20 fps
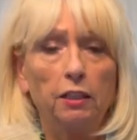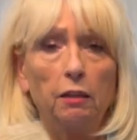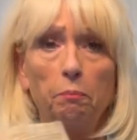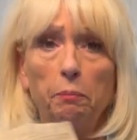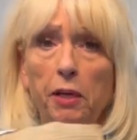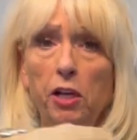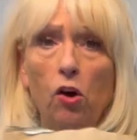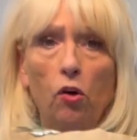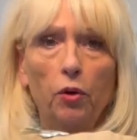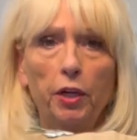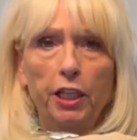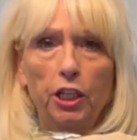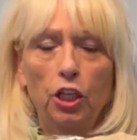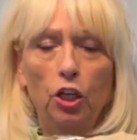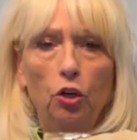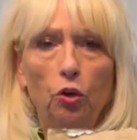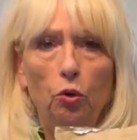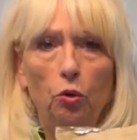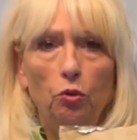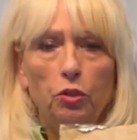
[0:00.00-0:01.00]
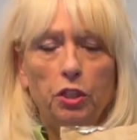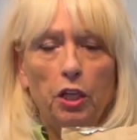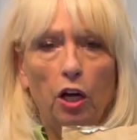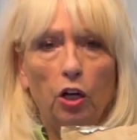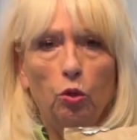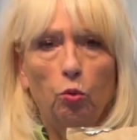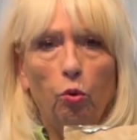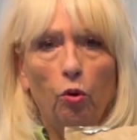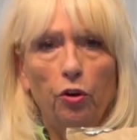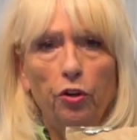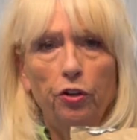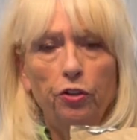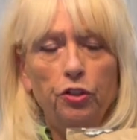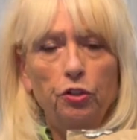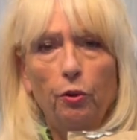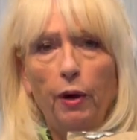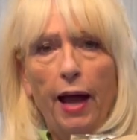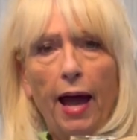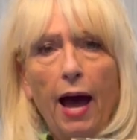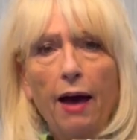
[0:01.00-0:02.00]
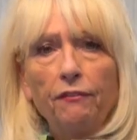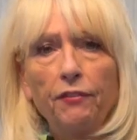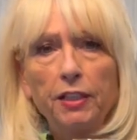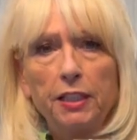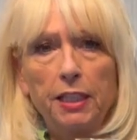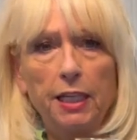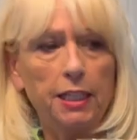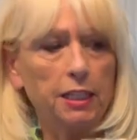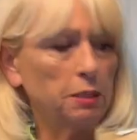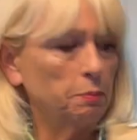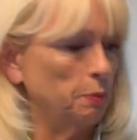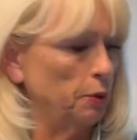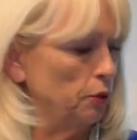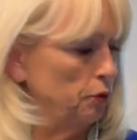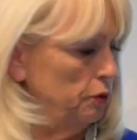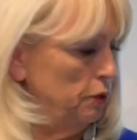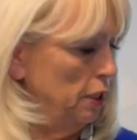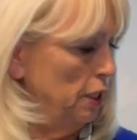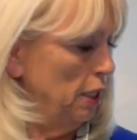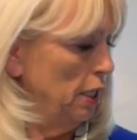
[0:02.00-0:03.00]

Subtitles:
We only use 1/4 to 1/2 teaspoon